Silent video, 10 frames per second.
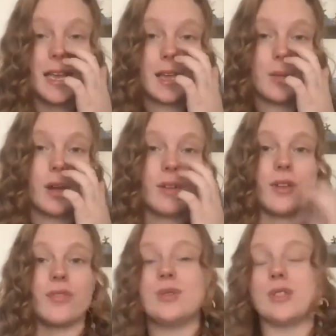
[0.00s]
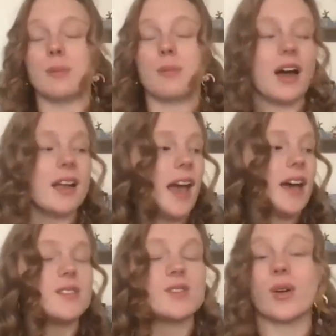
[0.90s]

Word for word: in one of our future podcasts